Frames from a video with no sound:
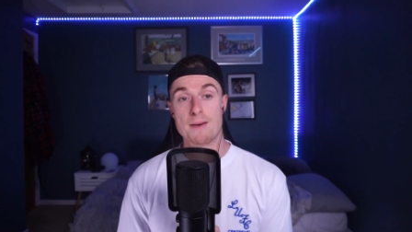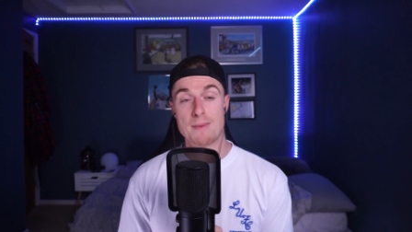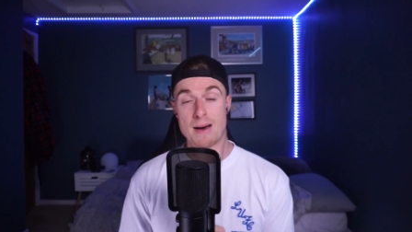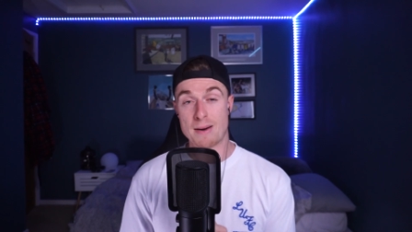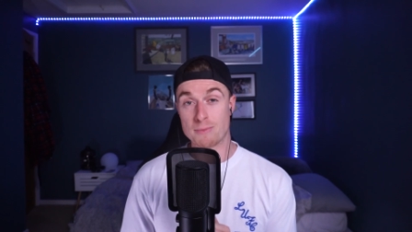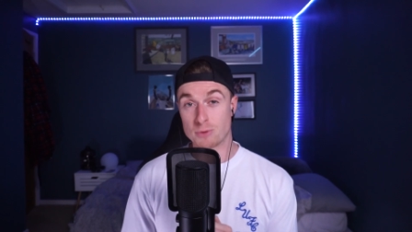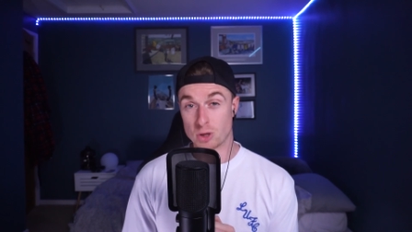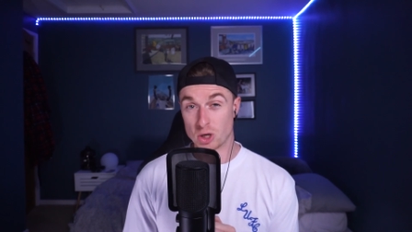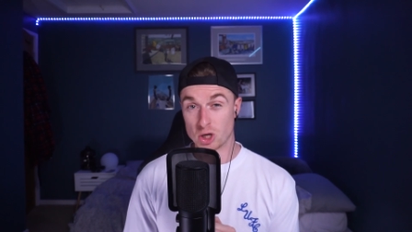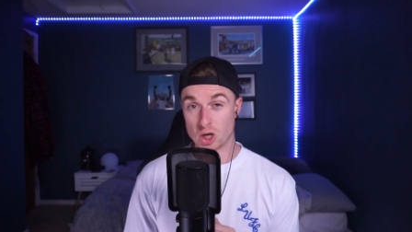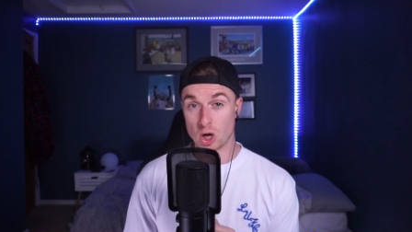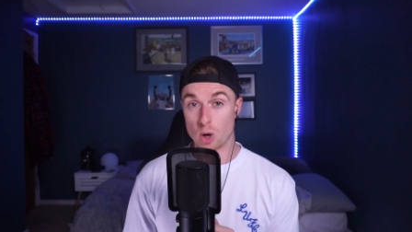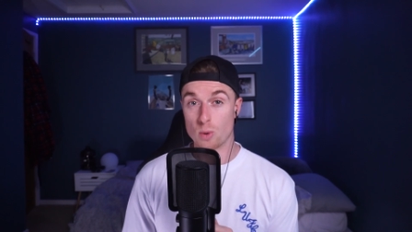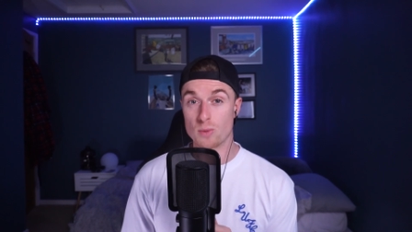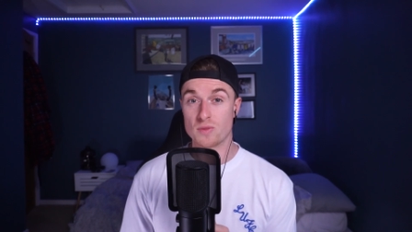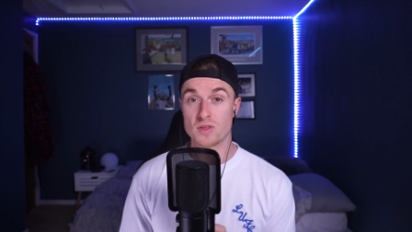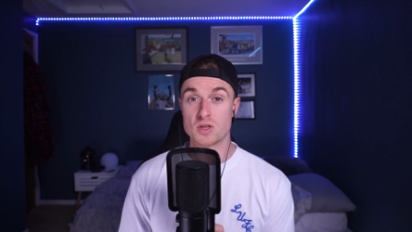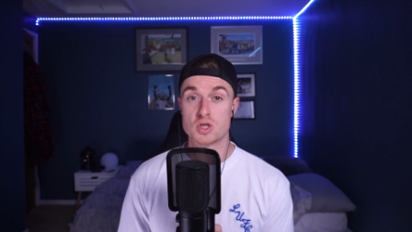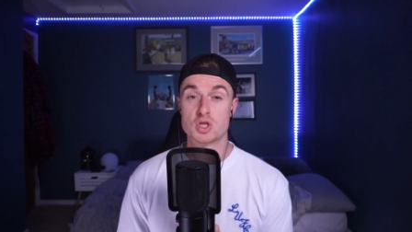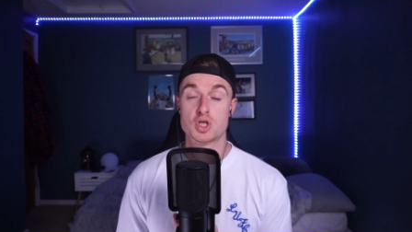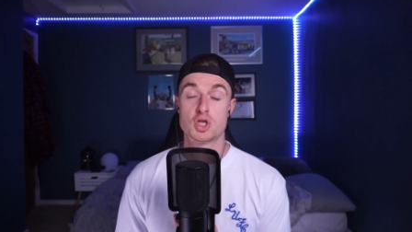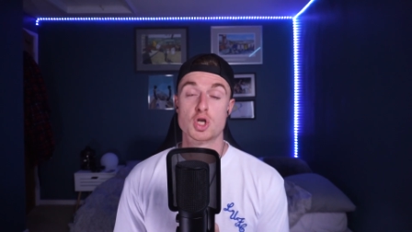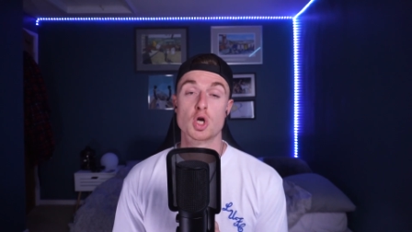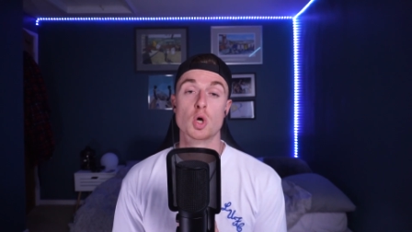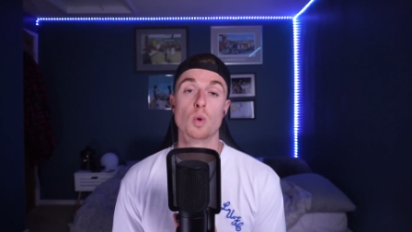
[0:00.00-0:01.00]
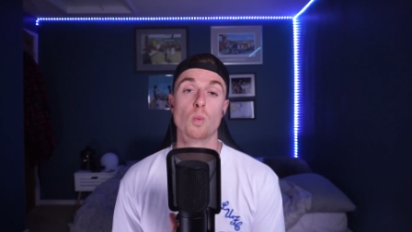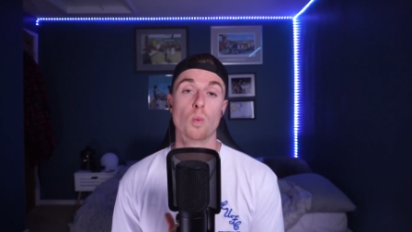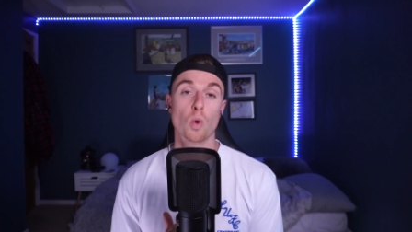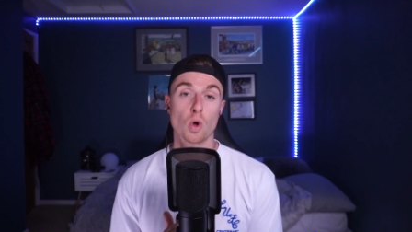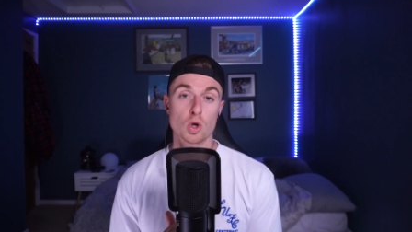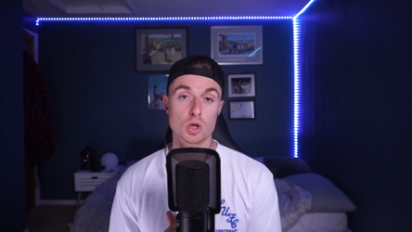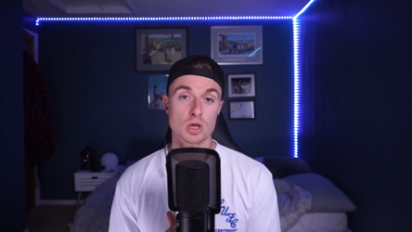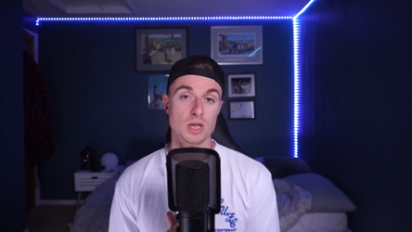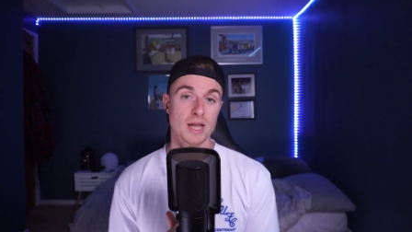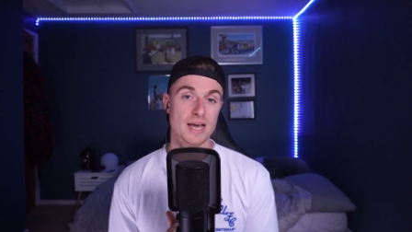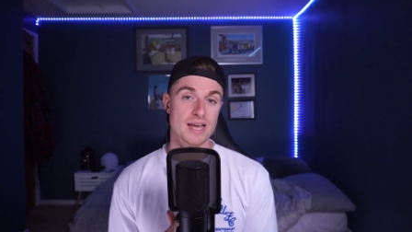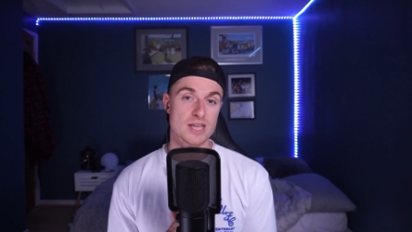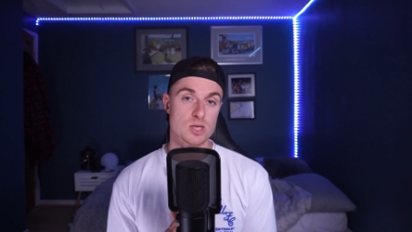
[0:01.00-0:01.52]
I'm going to go with a
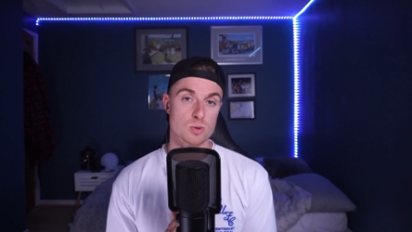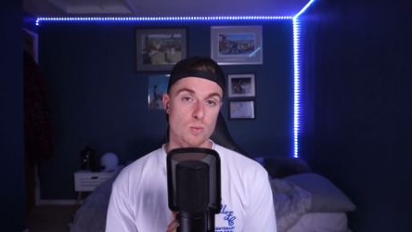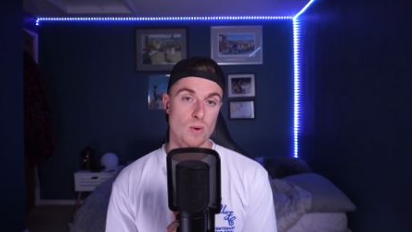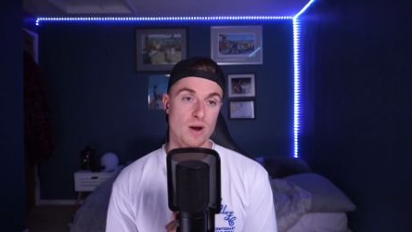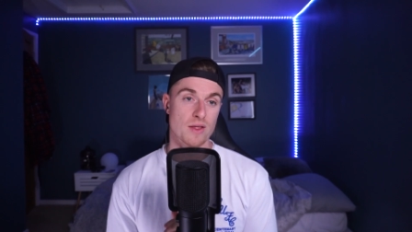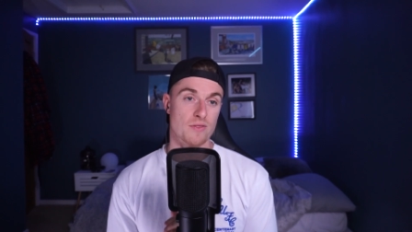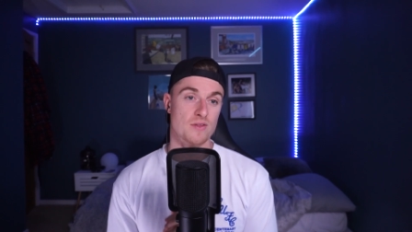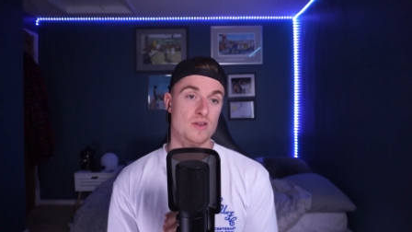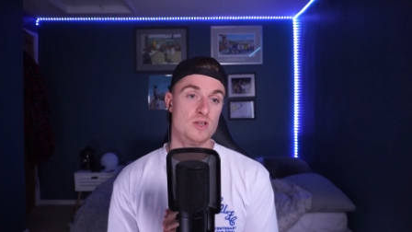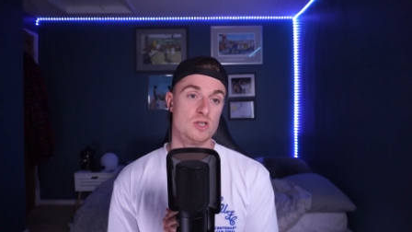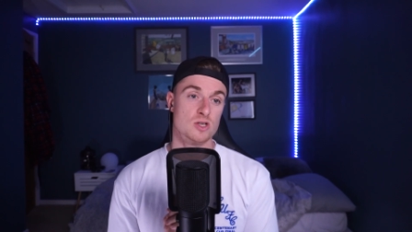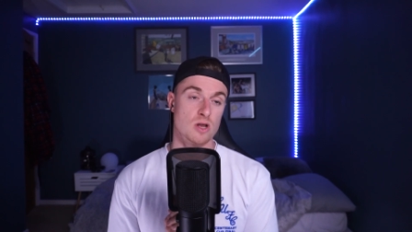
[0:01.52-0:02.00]
2-1 Leeds win.